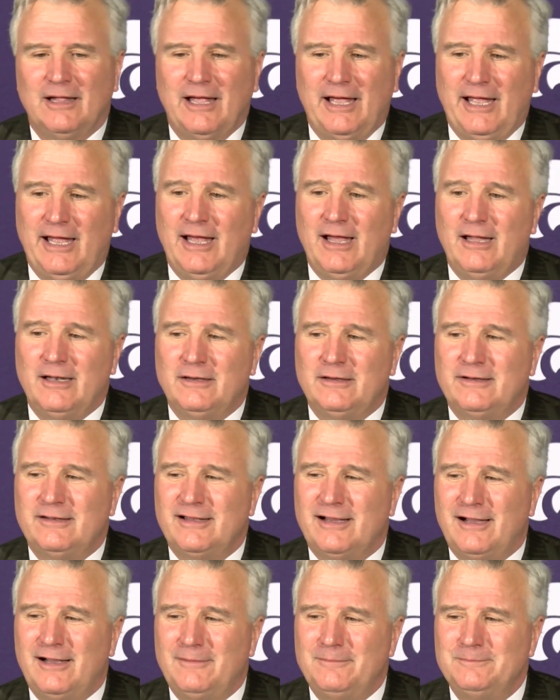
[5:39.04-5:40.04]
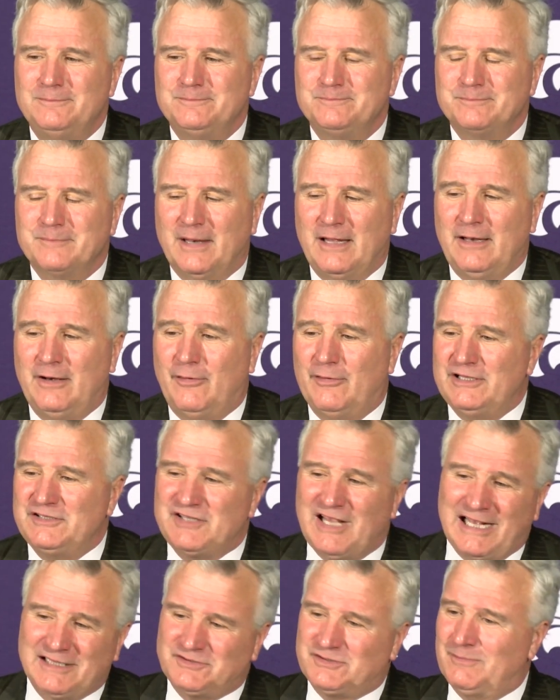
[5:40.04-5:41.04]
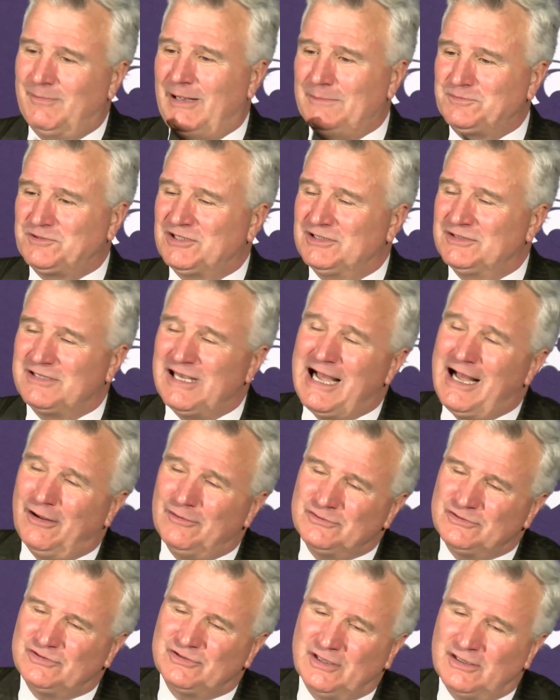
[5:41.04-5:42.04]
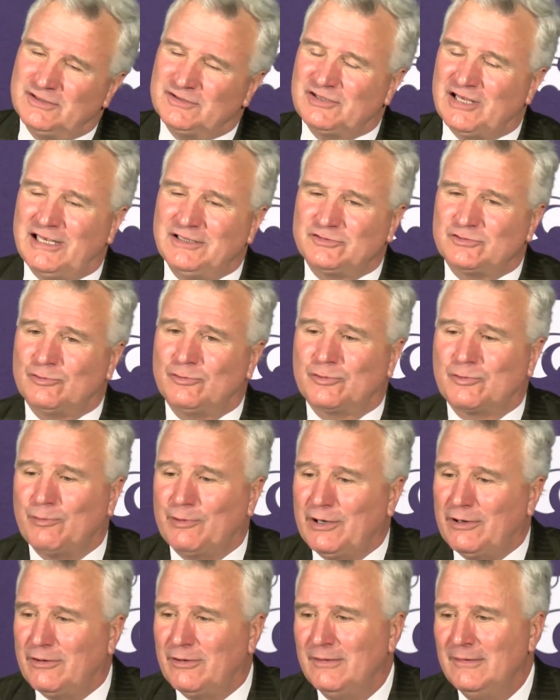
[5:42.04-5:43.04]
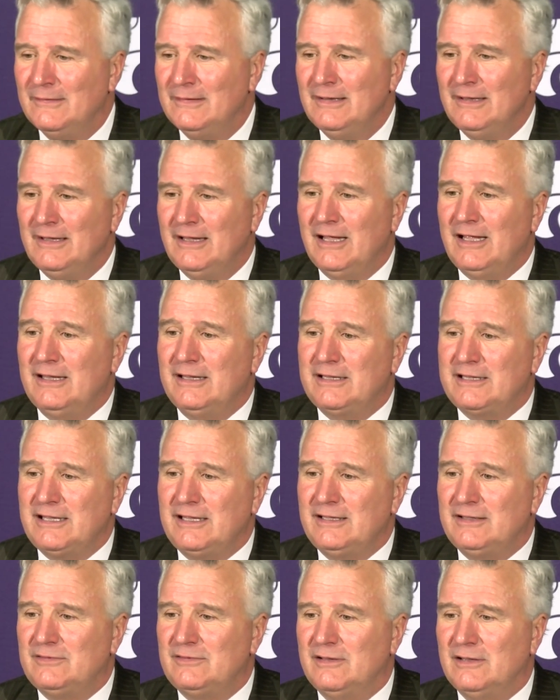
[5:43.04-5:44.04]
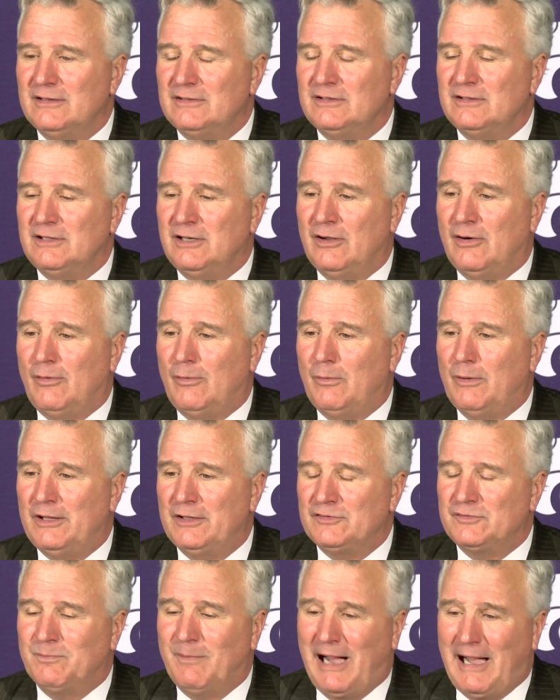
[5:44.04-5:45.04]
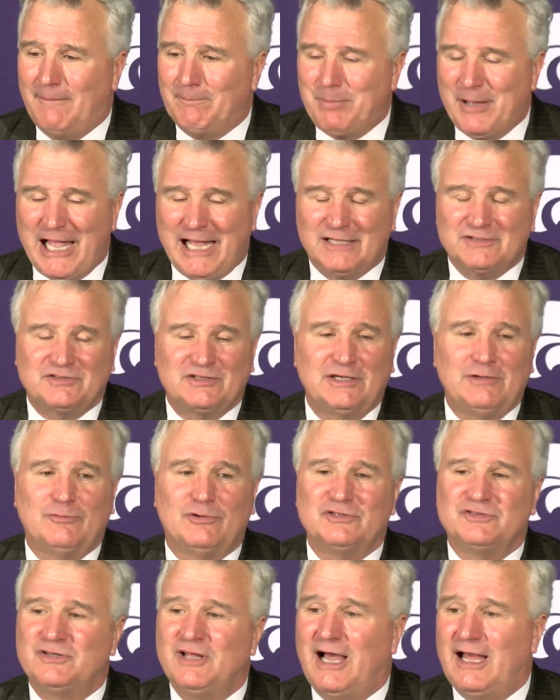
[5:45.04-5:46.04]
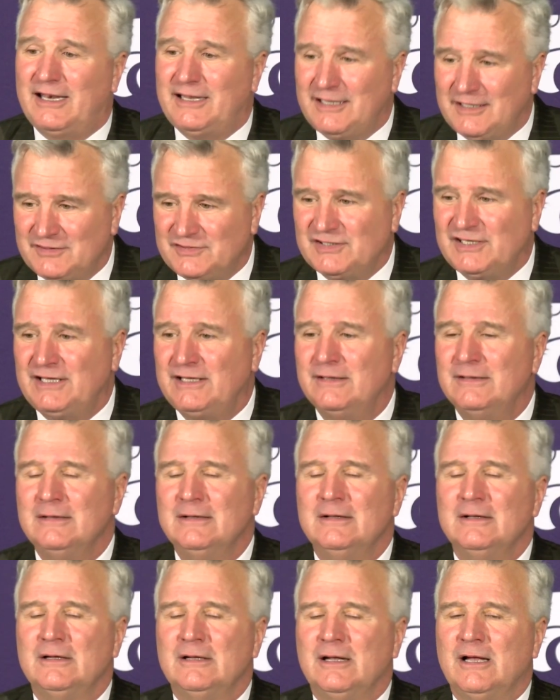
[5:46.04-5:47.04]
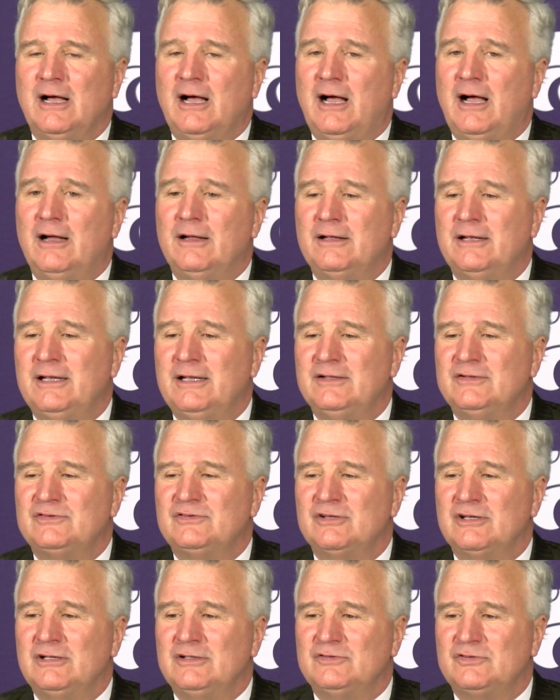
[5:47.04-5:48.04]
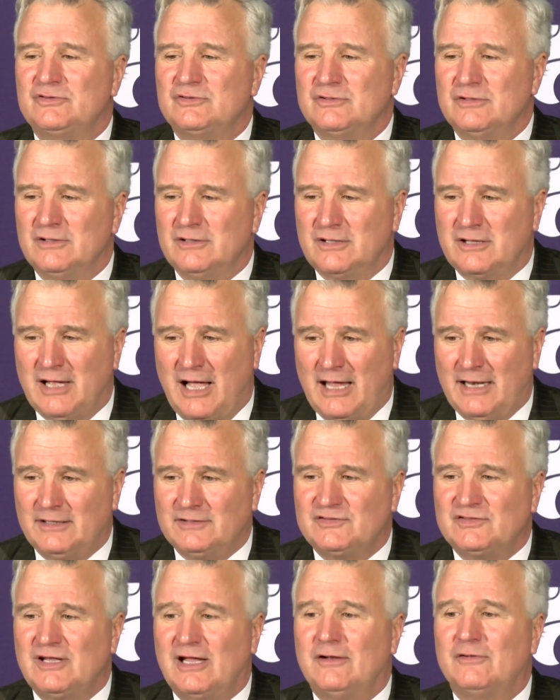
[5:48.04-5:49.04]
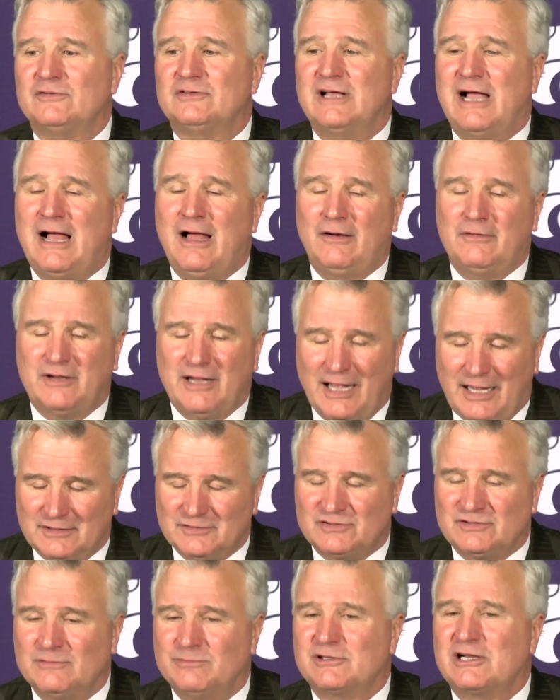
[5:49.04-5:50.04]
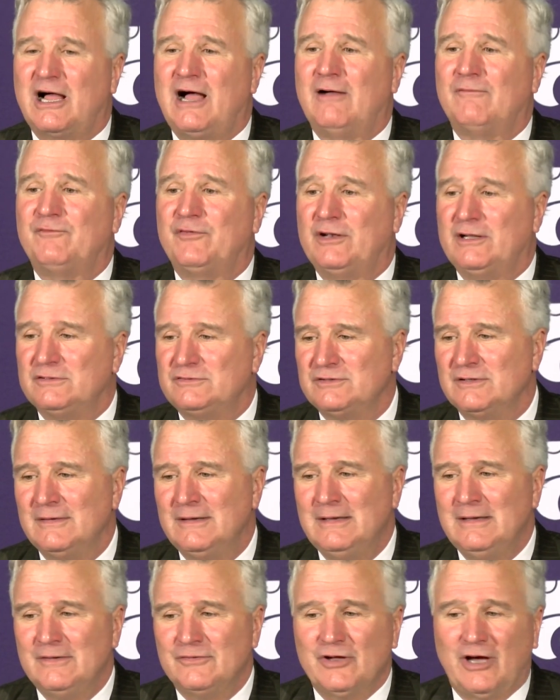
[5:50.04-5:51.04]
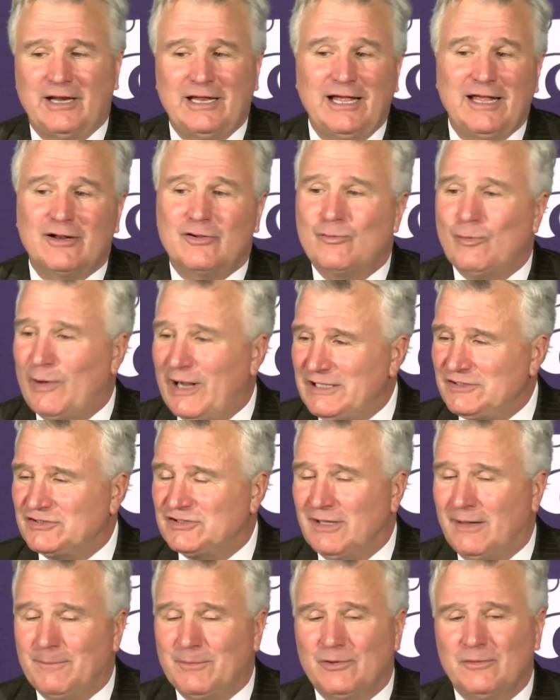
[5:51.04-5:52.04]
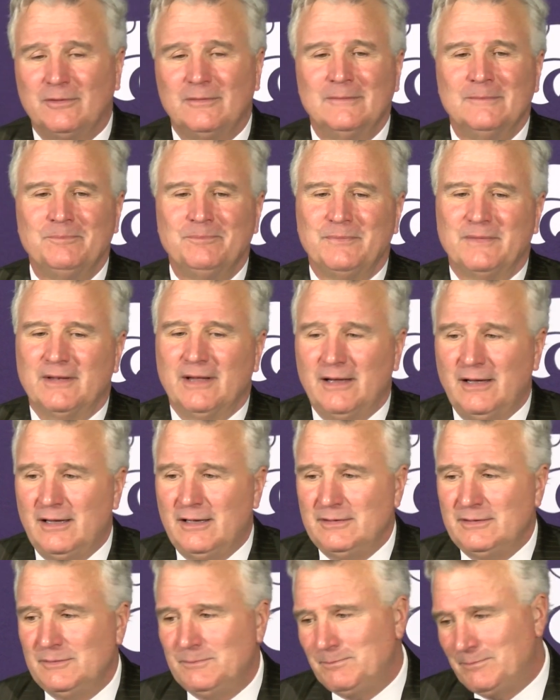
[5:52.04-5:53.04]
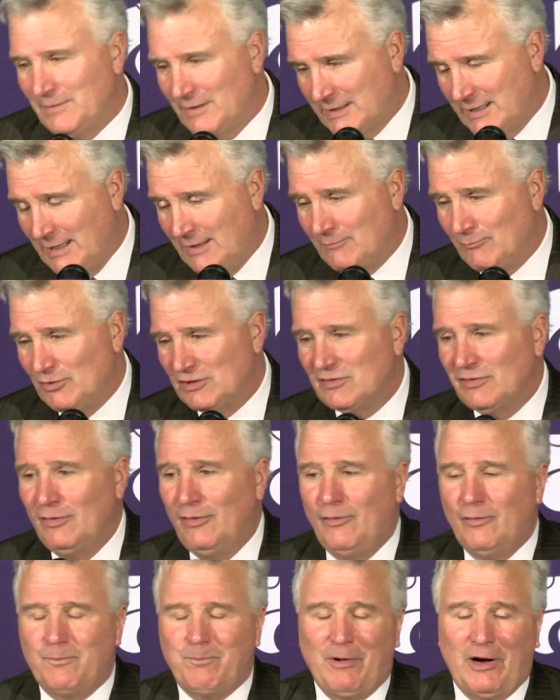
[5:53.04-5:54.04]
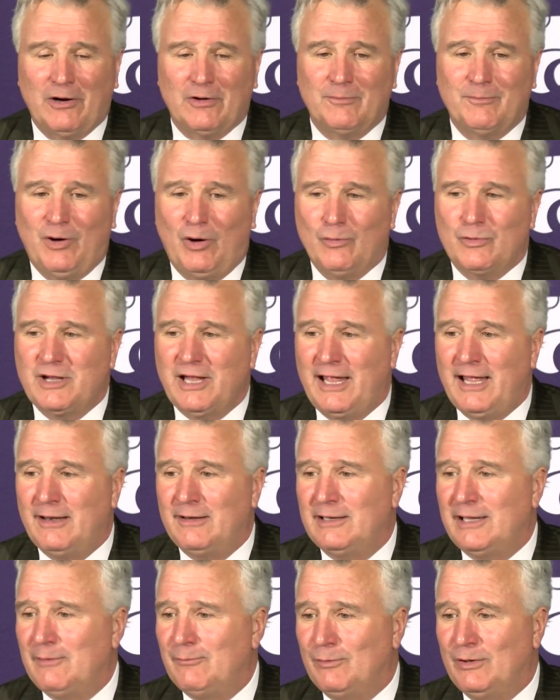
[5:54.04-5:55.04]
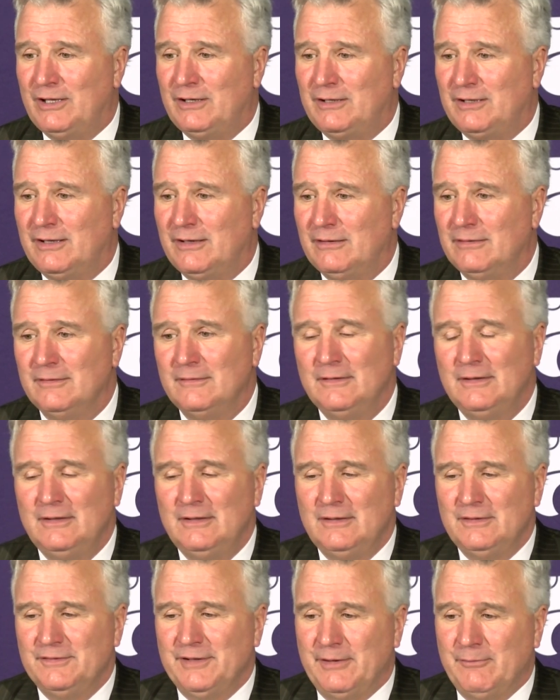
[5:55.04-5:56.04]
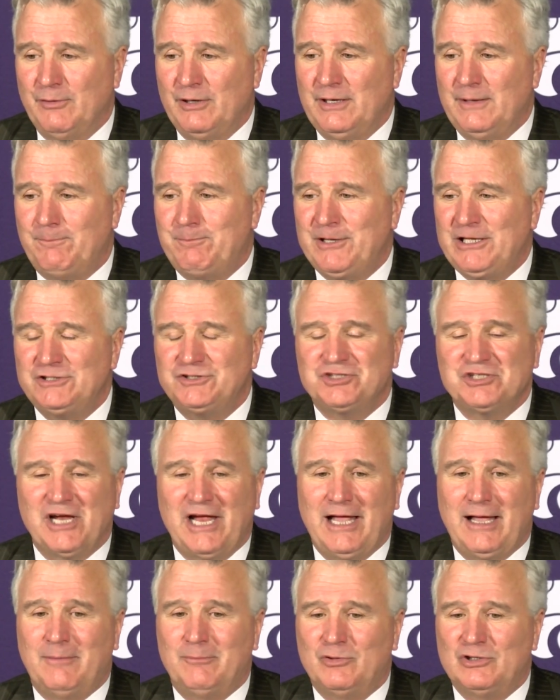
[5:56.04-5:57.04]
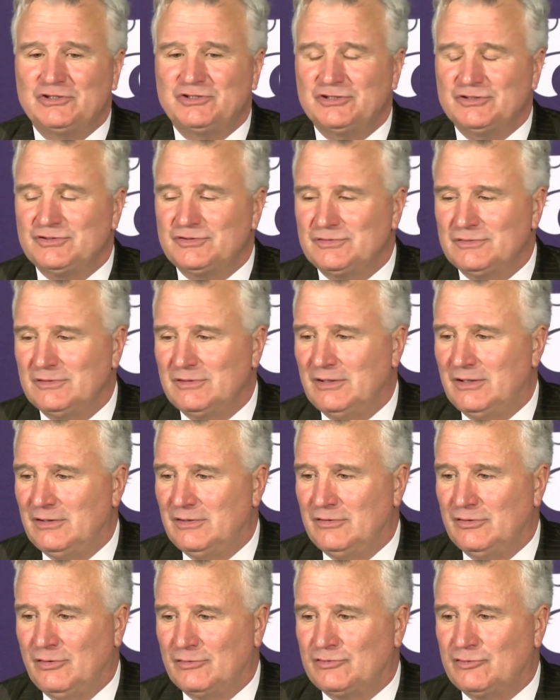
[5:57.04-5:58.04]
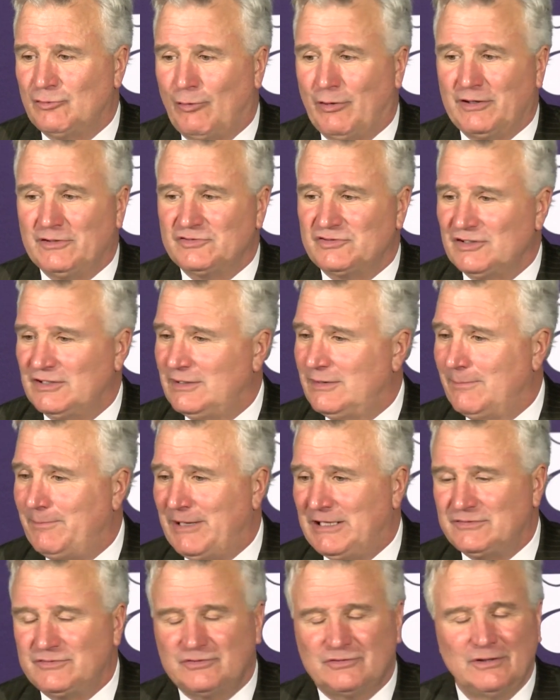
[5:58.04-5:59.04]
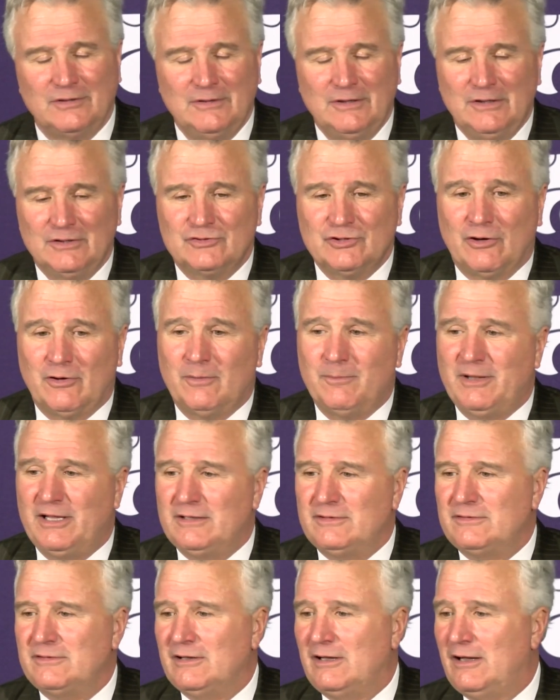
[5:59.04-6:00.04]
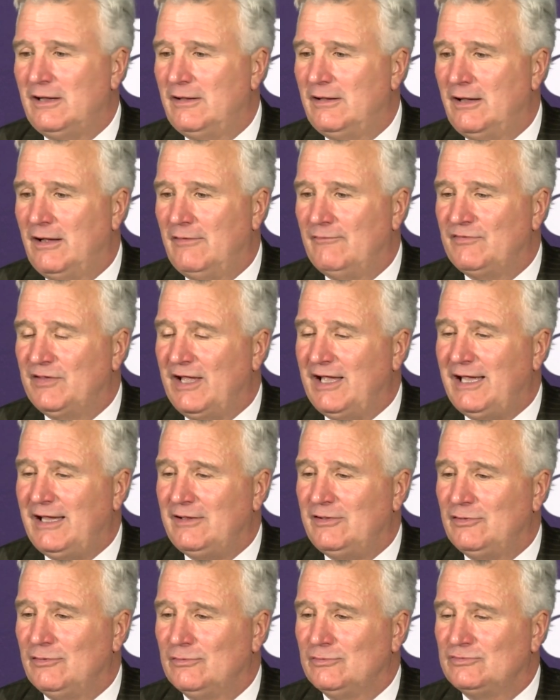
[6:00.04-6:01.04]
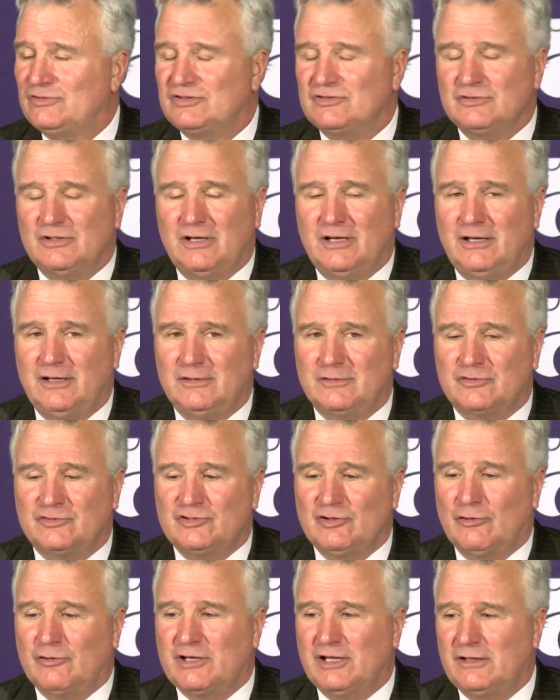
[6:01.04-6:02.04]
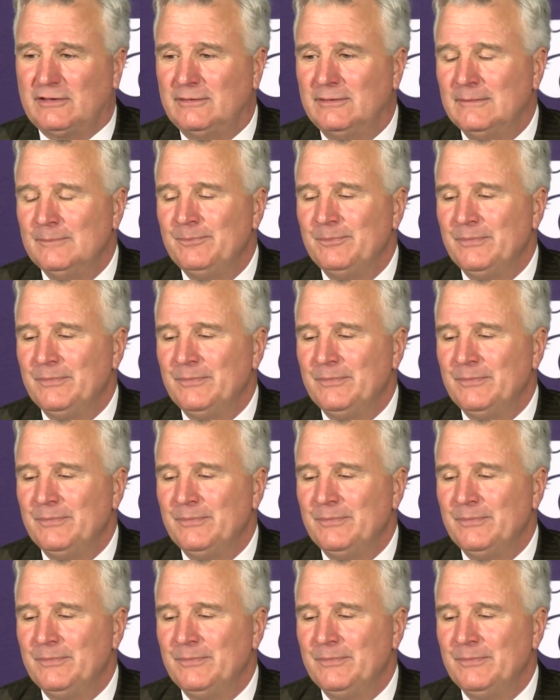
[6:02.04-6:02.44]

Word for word: and. Uh, you know, he's had some ups and downs in his high school career. I think he, you know, his mom passing was not easy. Uh, he's he's kind of settled down, gotten some confidence. Thought he had a great summer. Uh, he, again with Luke, part of MoKan, they win the uh, they win the Peach Jam, which is notoriously the best tournament uh, of the AU uh, circuit,